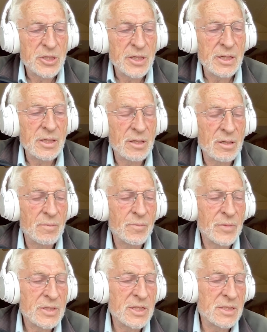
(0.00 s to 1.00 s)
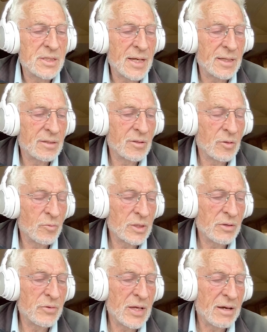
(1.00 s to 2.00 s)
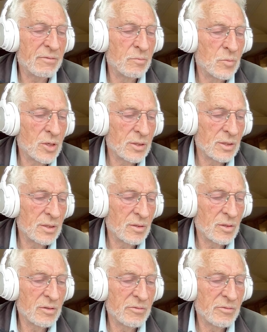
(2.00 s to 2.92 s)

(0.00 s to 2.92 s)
she uh, she said, uh, "What if you have a model